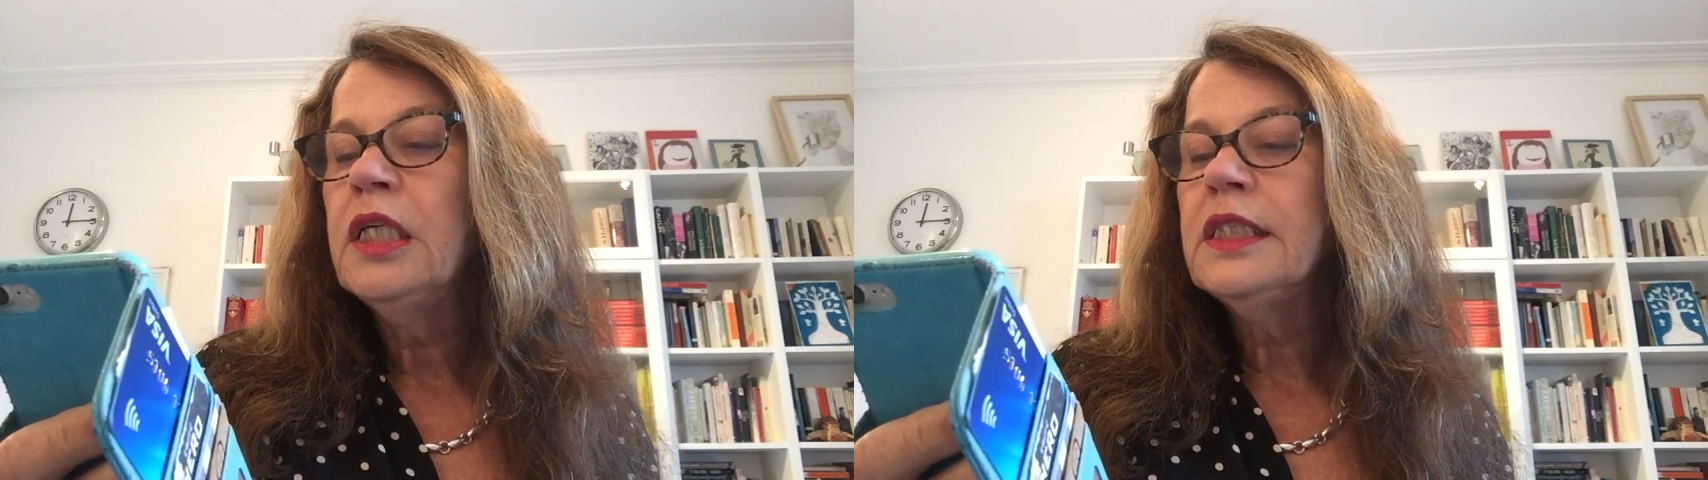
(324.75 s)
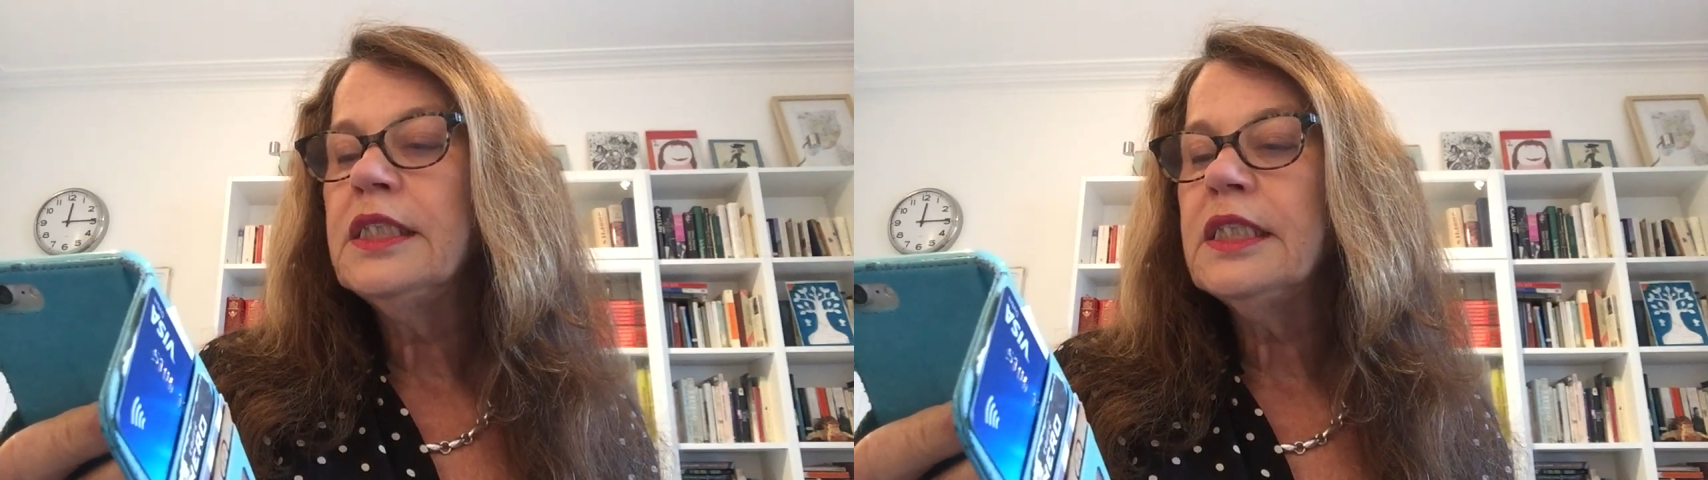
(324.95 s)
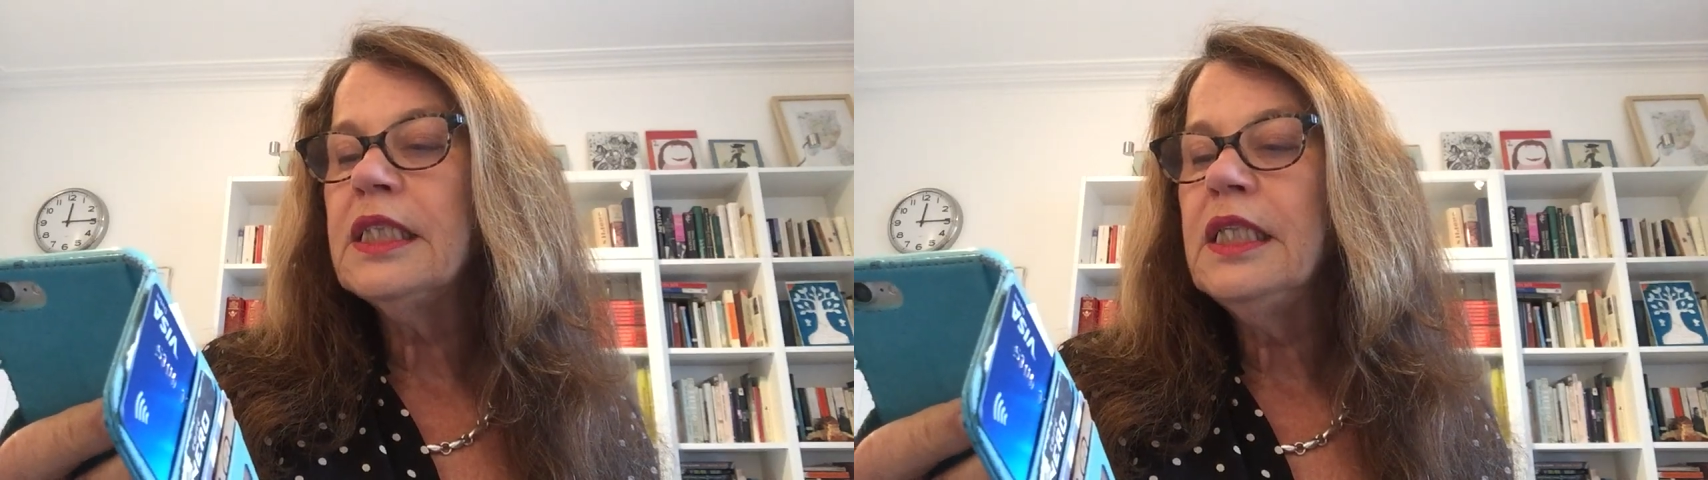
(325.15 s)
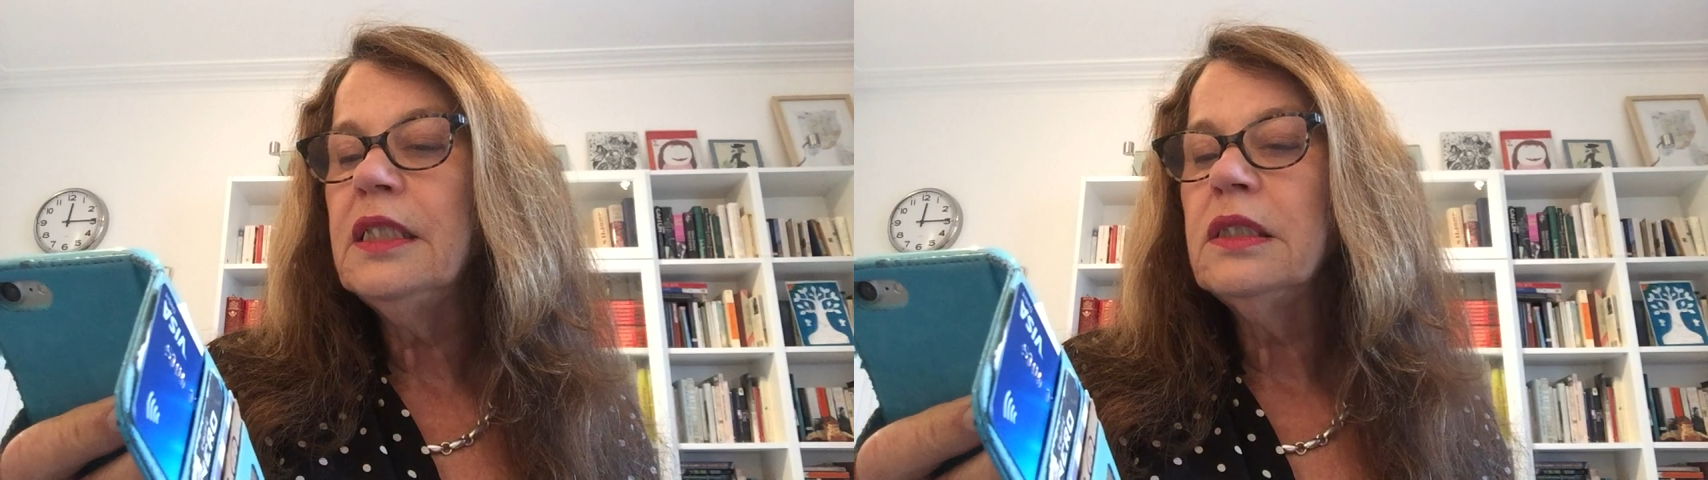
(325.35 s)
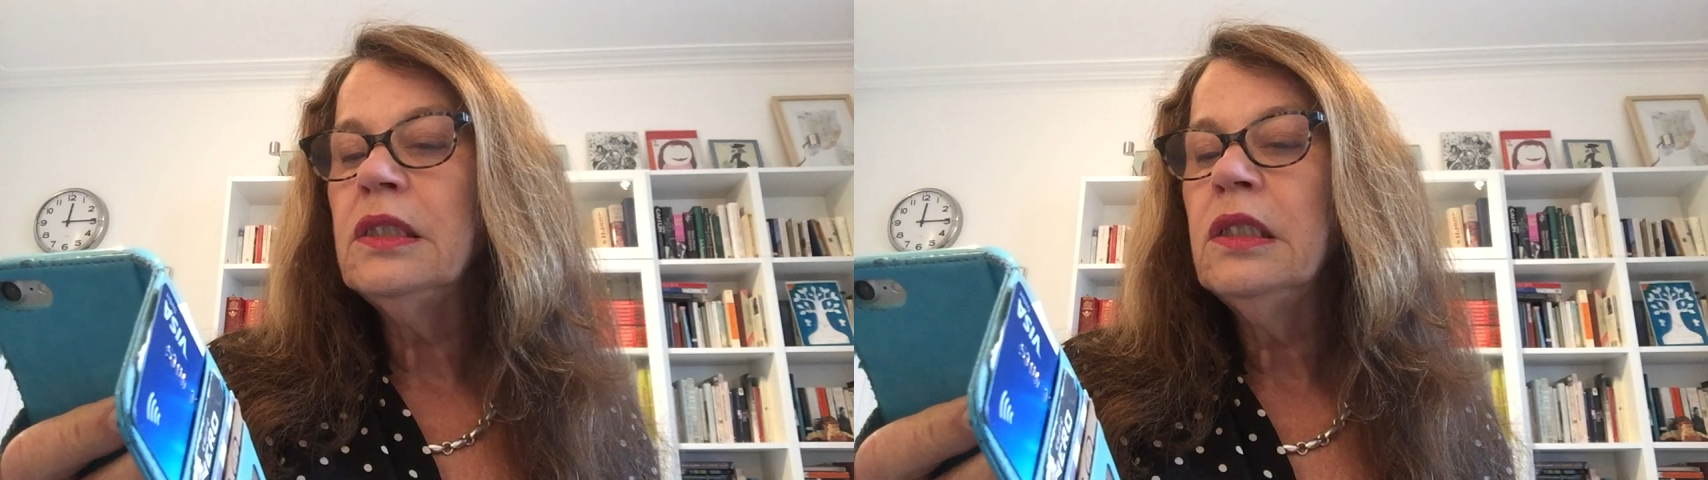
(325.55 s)

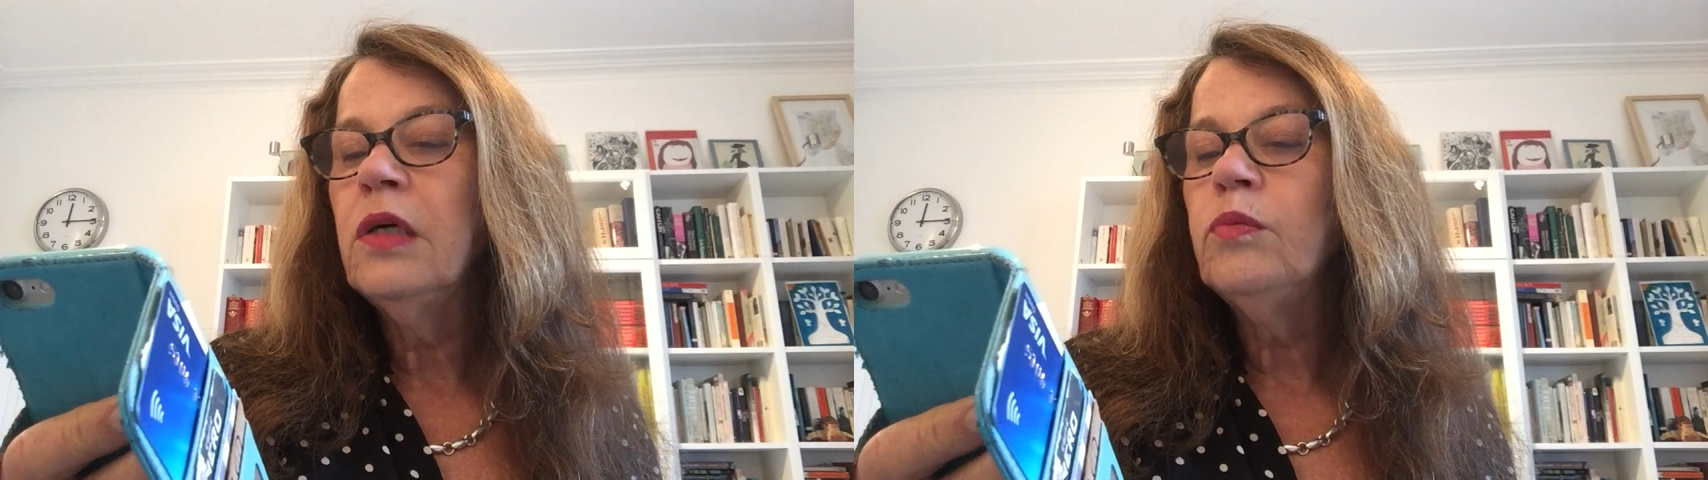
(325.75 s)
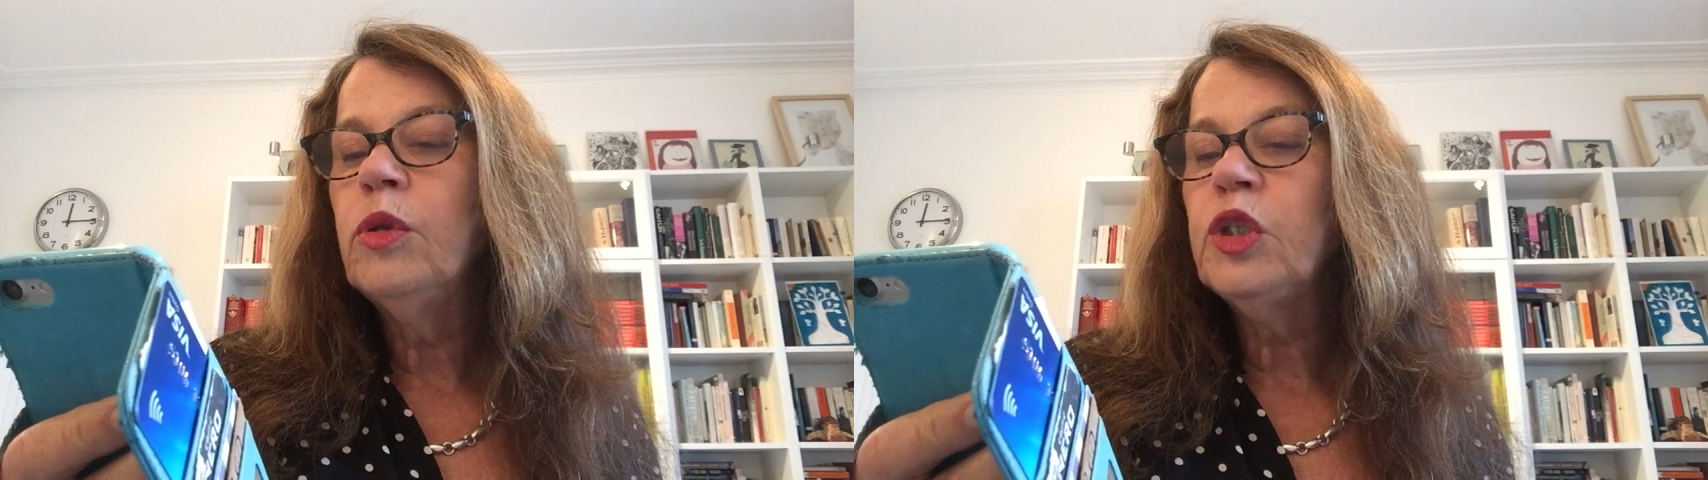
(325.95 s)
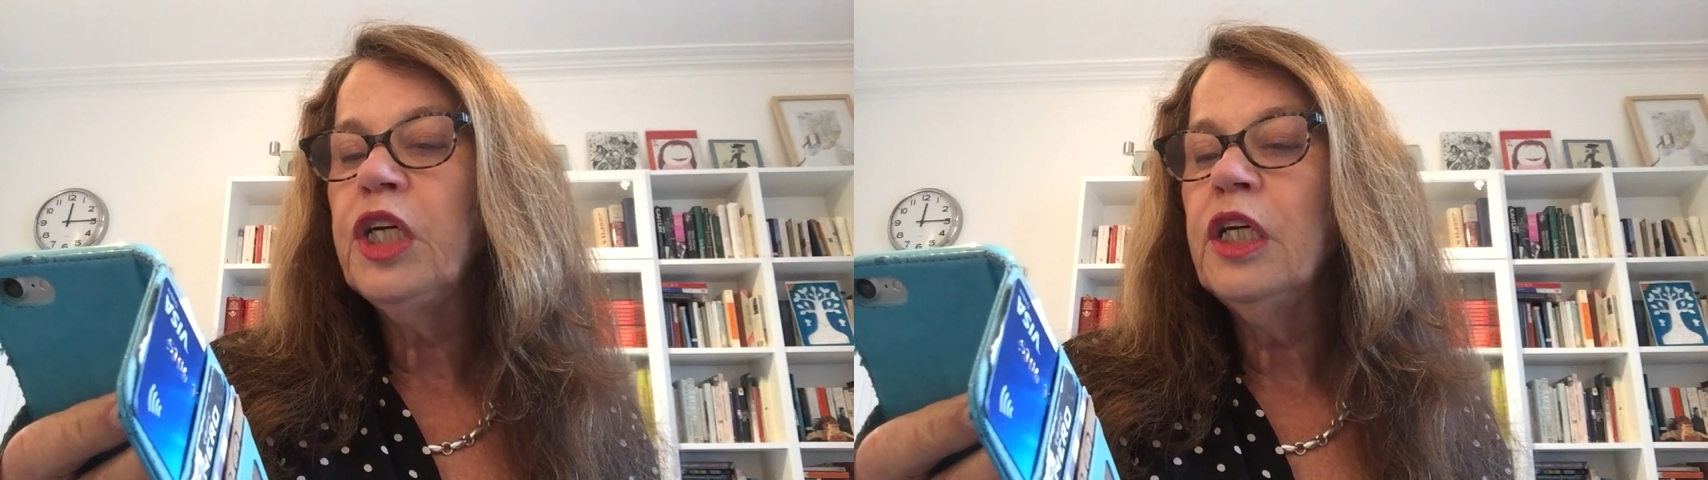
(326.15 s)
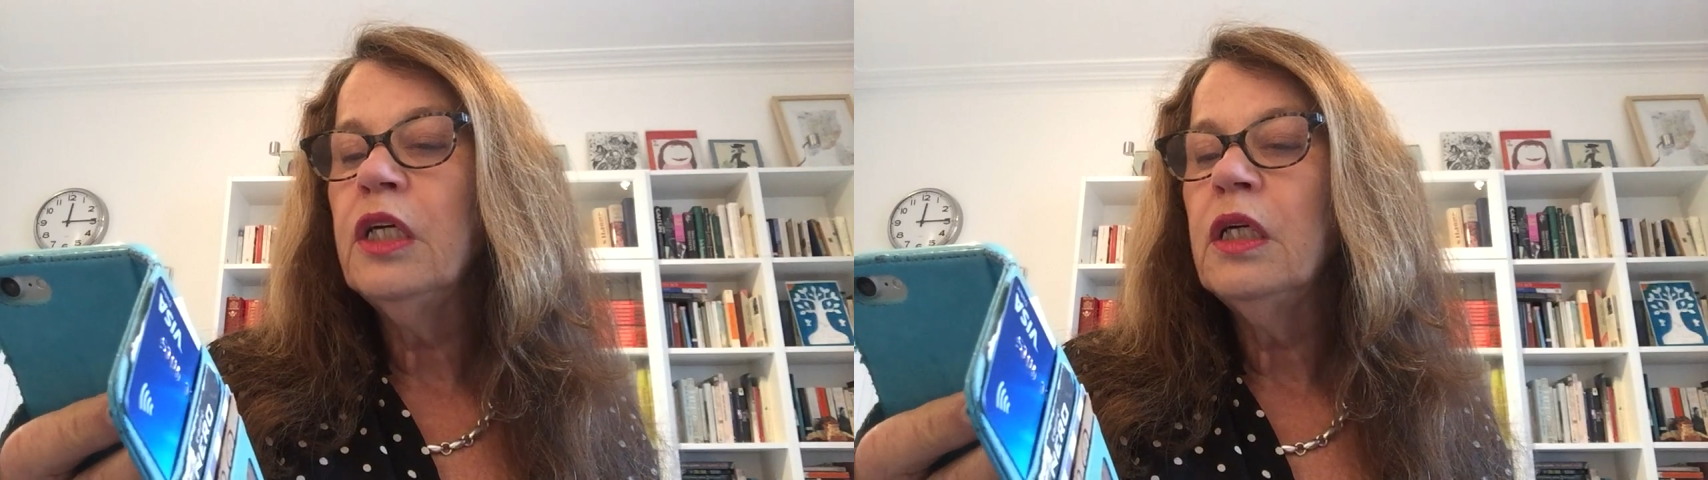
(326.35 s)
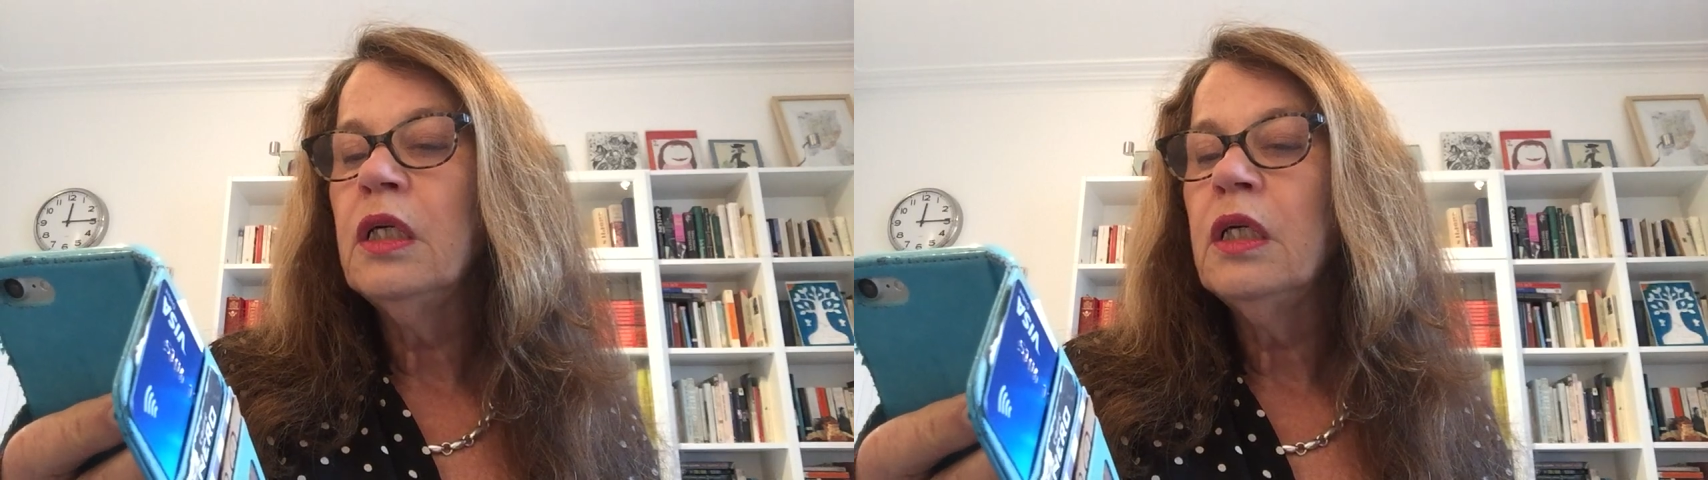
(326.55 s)
seal body,